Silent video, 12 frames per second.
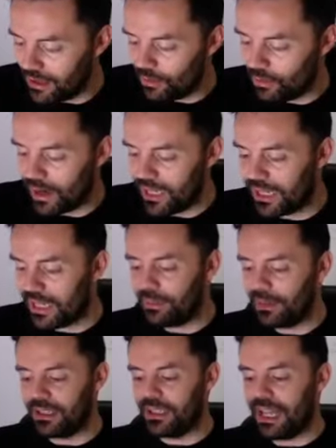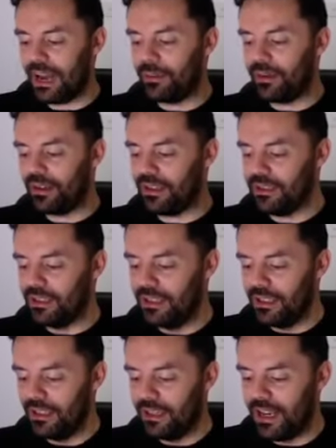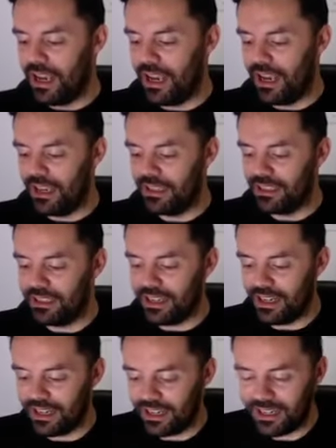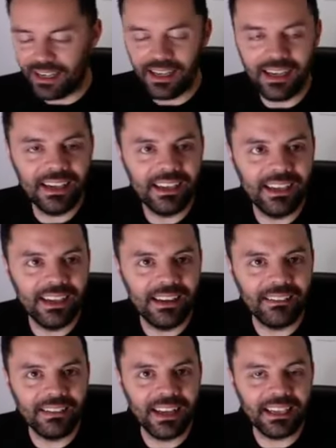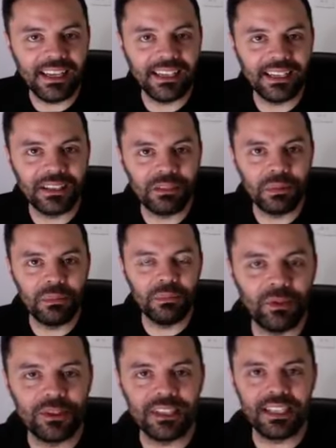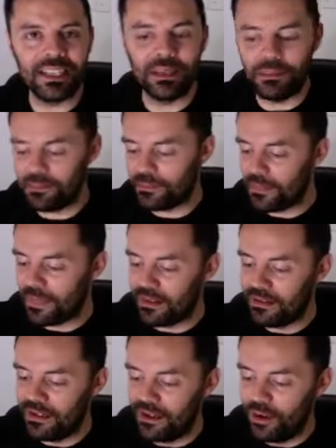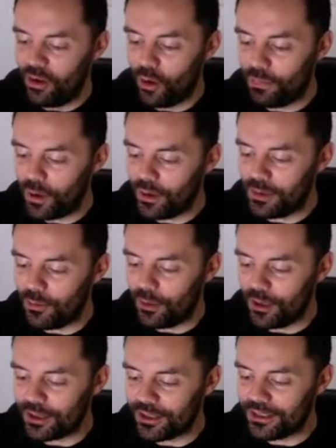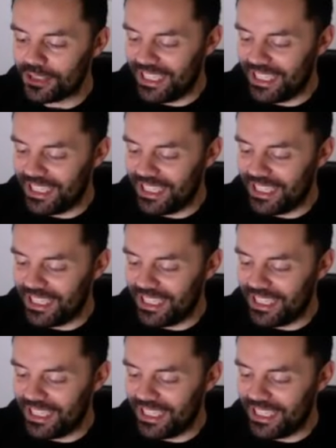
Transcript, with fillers: waking up a little happier and, uh, and, and getting a little bit sleep or bowling worse.